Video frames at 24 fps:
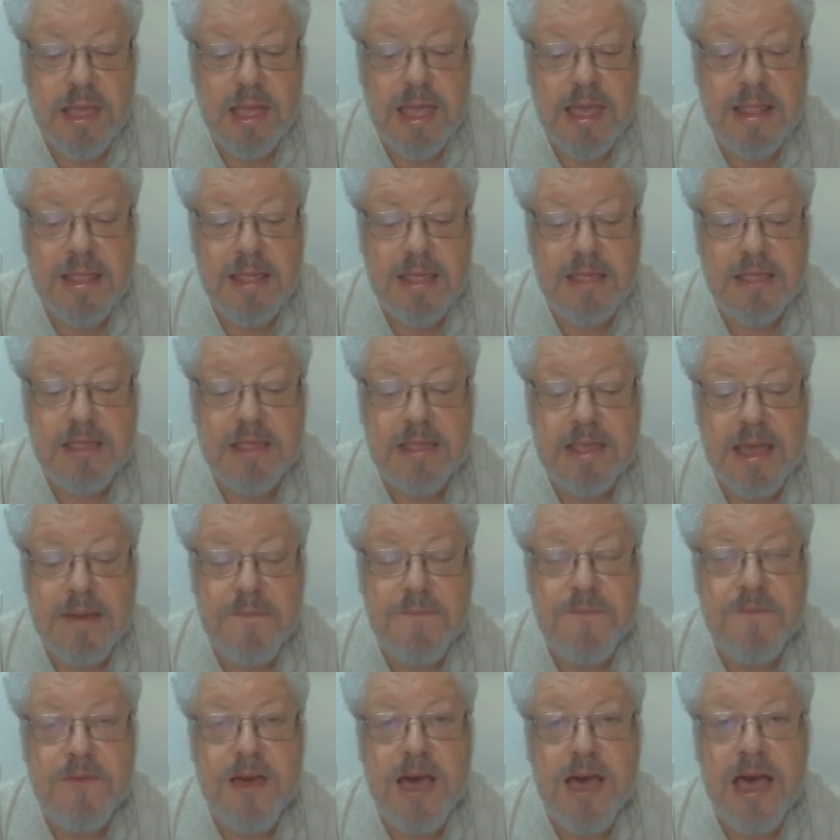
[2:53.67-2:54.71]
And then step
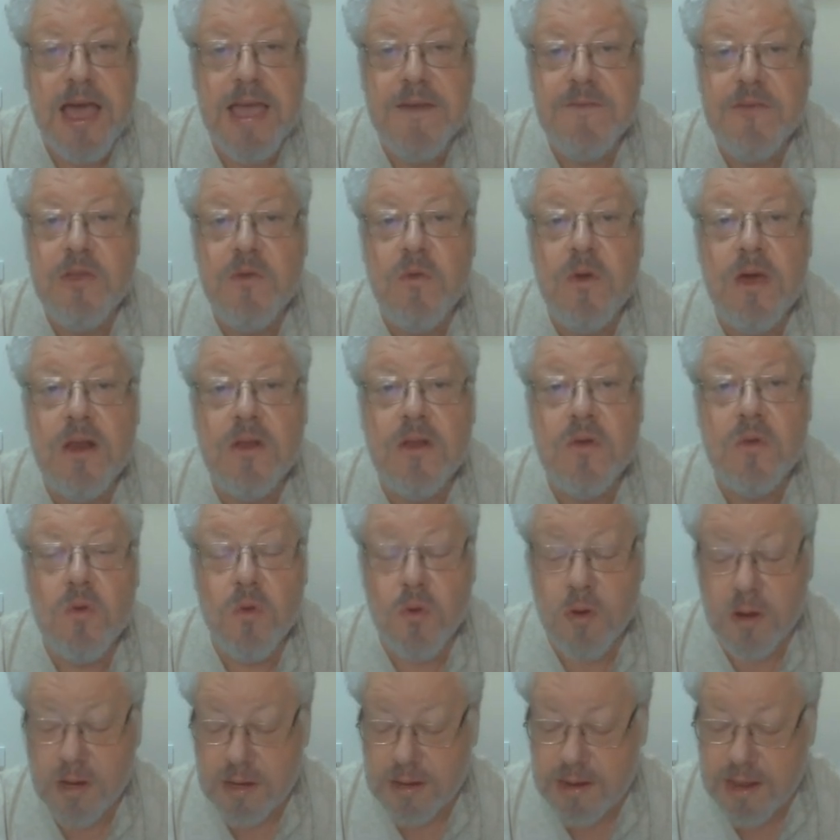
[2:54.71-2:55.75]
5, you want to
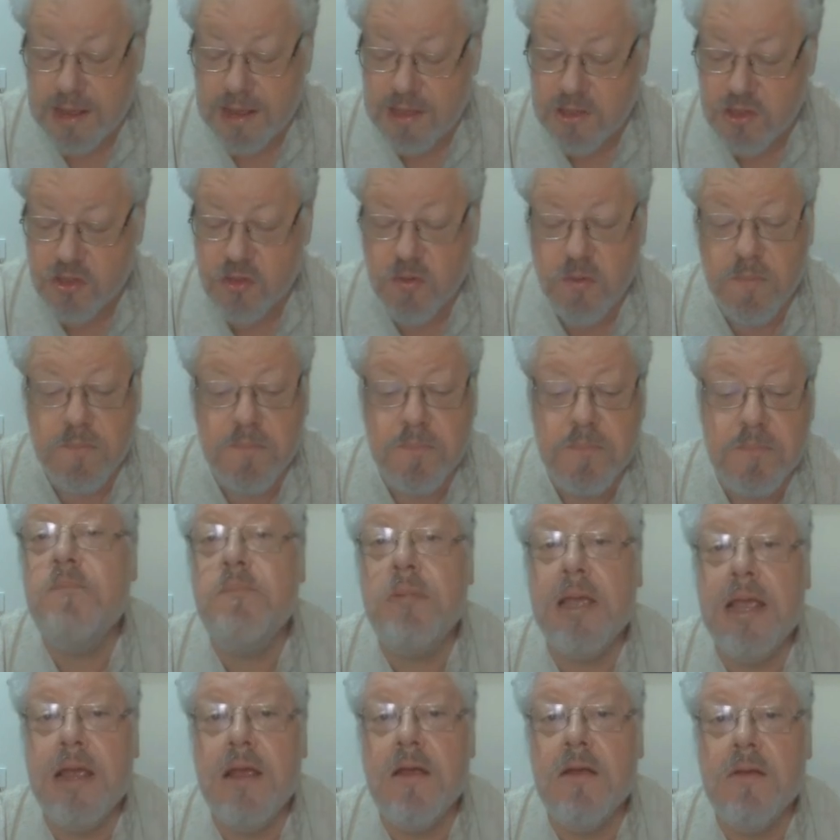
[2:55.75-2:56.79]
organize your
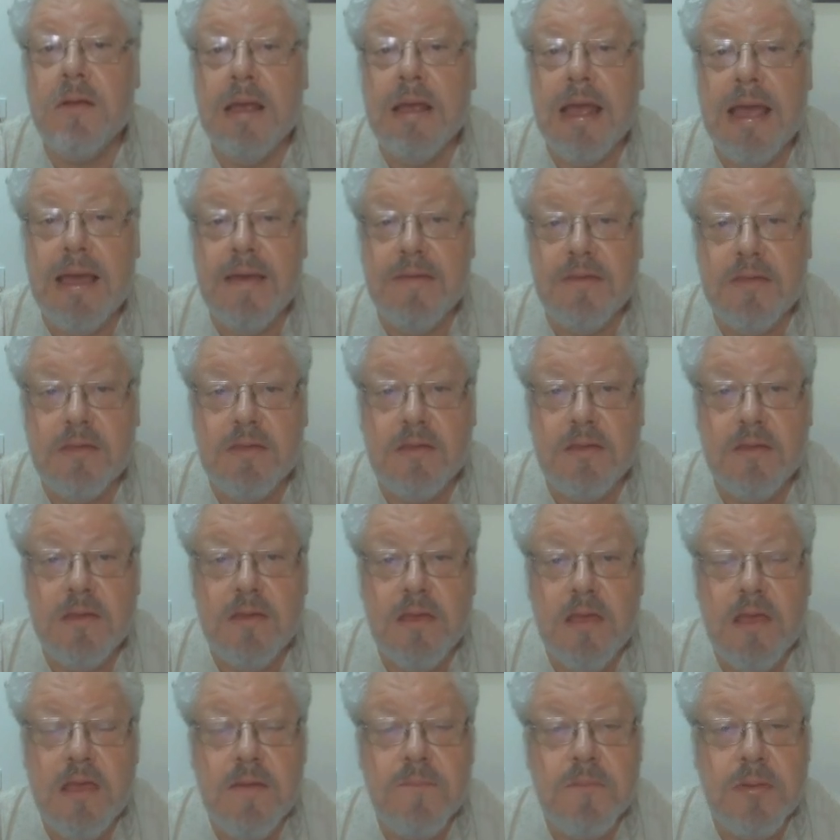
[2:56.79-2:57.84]
paragraphs,
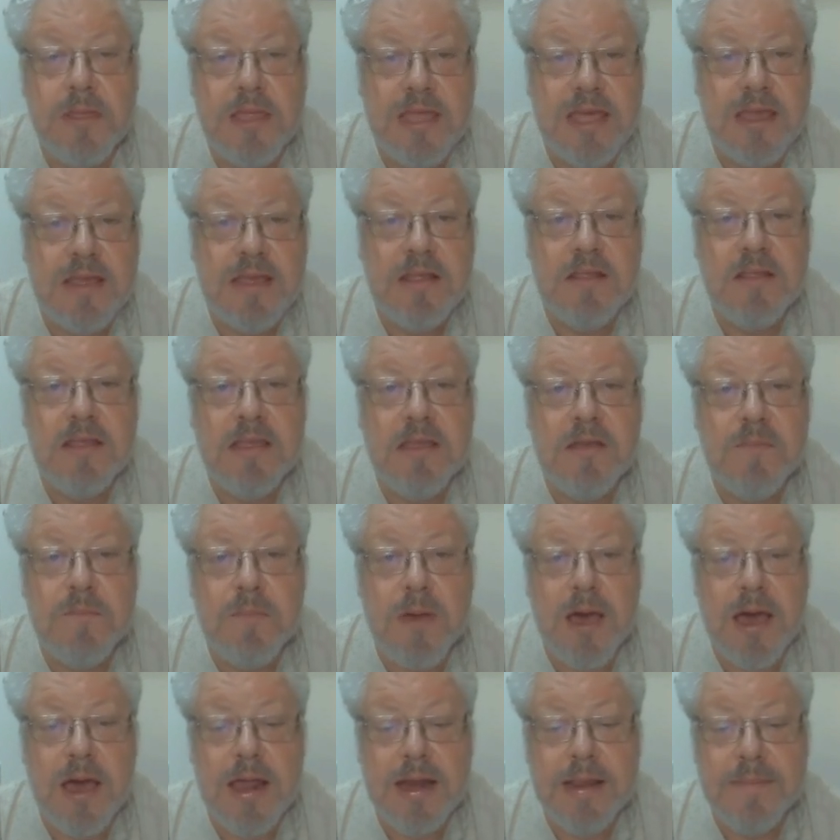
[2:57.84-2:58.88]
particularly your
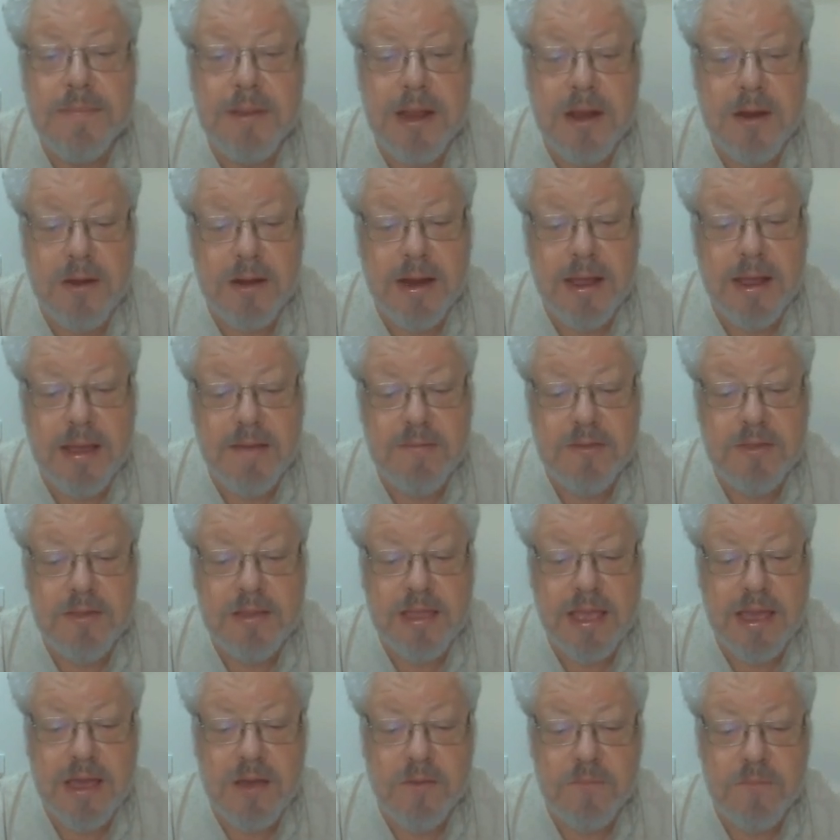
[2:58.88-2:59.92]
body paragraphs.
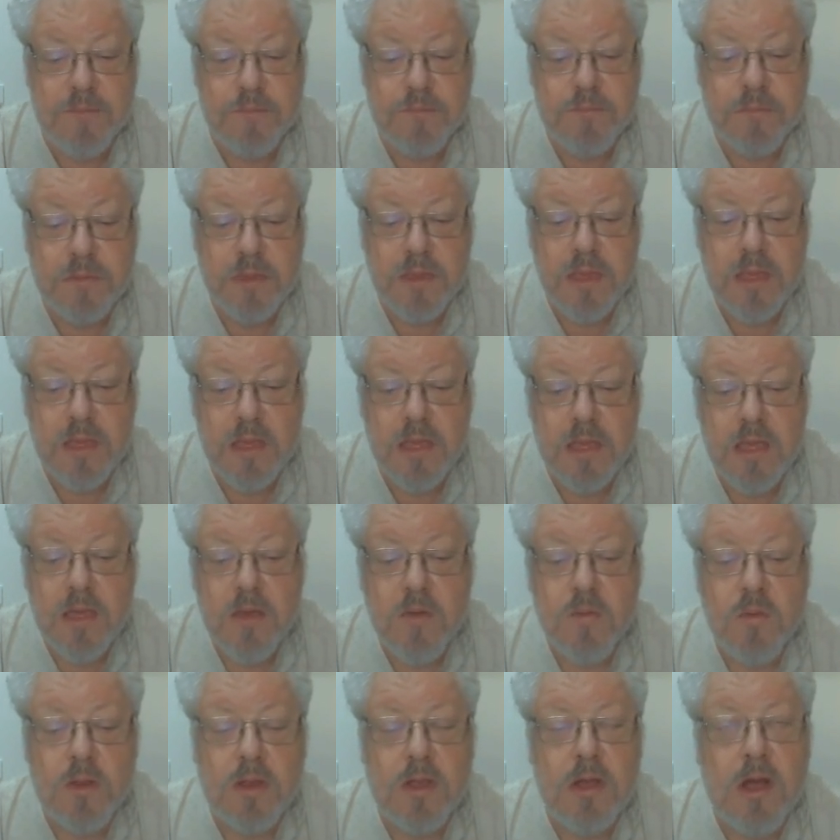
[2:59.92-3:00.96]
Now,
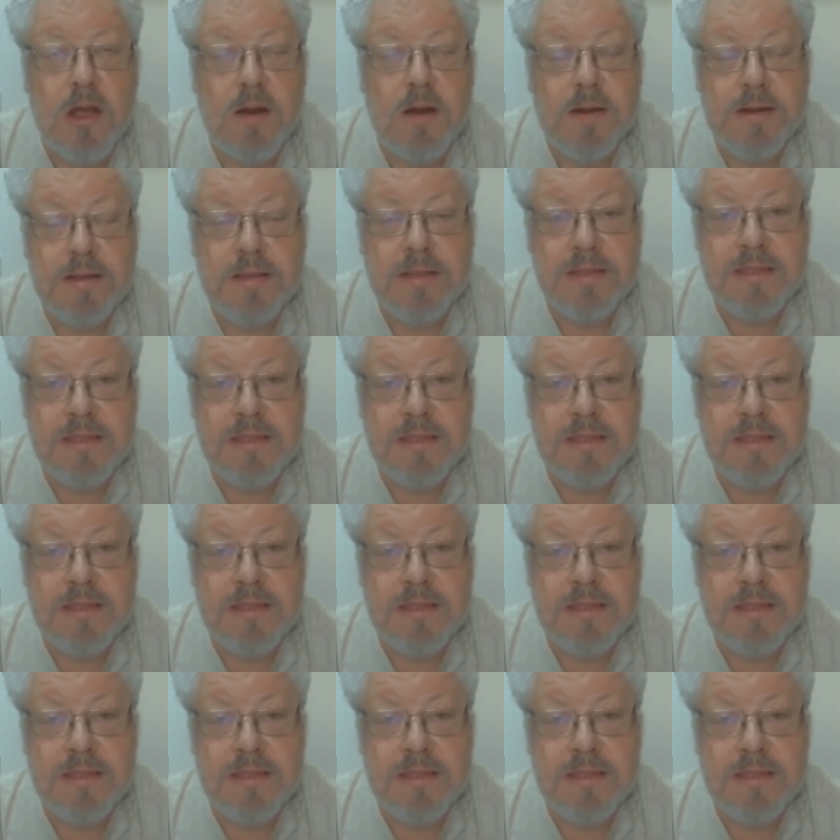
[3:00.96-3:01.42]
regarding the